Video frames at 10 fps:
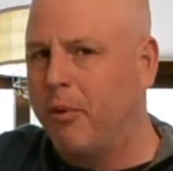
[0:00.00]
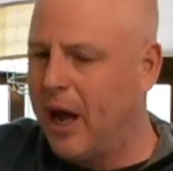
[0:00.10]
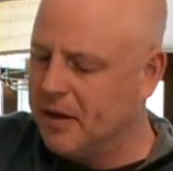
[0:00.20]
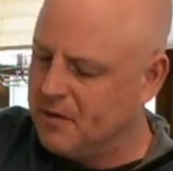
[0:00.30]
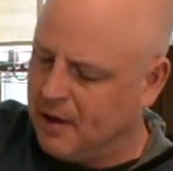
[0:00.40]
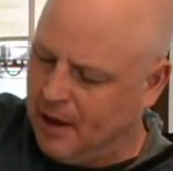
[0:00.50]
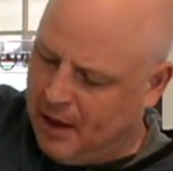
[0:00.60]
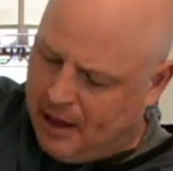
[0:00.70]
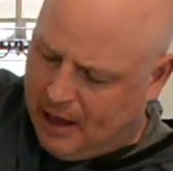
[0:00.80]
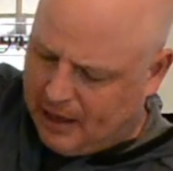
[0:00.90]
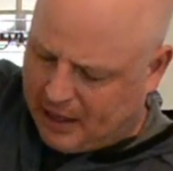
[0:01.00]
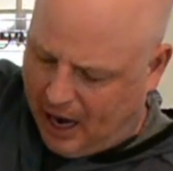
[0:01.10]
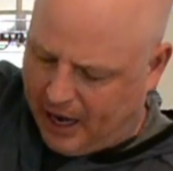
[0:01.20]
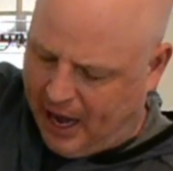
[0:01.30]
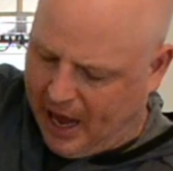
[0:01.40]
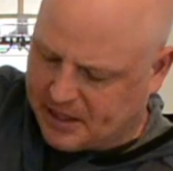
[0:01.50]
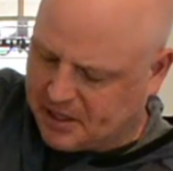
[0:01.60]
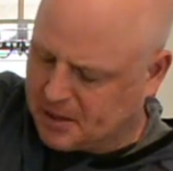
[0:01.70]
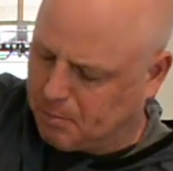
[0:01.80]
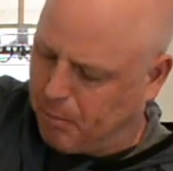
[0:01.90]
breads kind of has
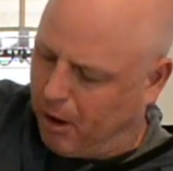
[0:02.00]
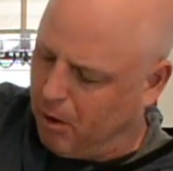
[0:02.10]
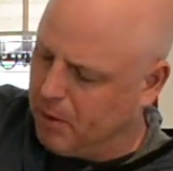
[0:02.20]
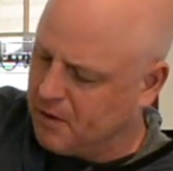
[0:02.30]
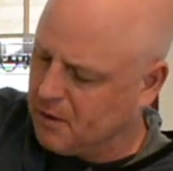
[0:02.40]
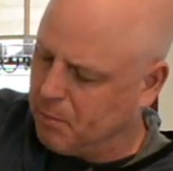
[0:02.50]
this bulbous